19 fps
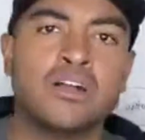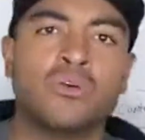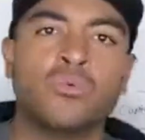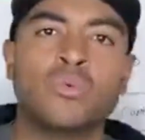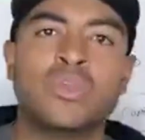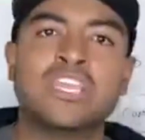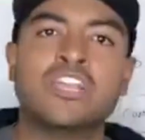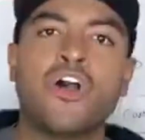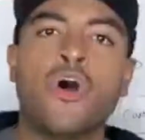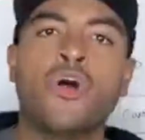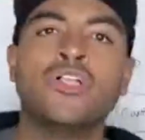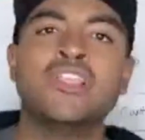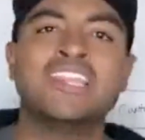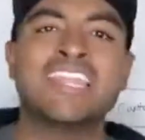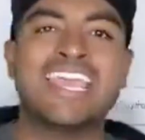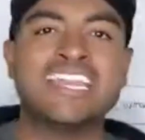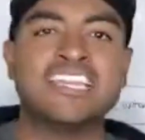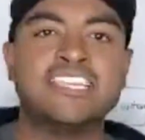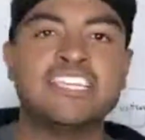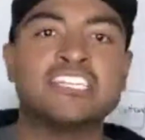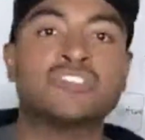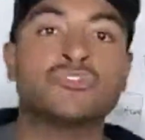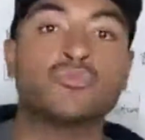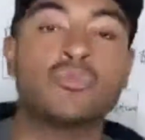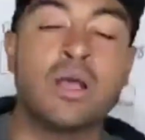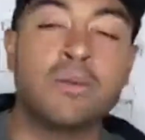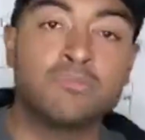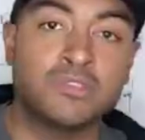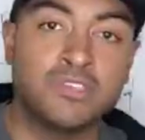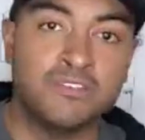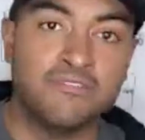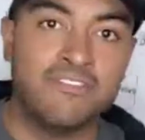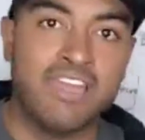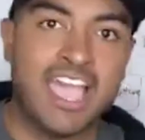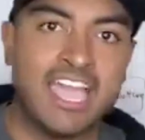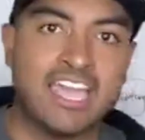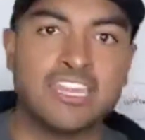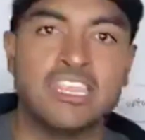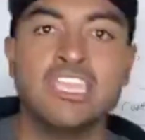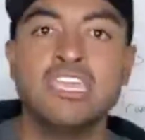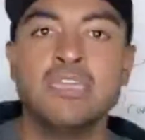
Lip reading: we call it a disruptive ad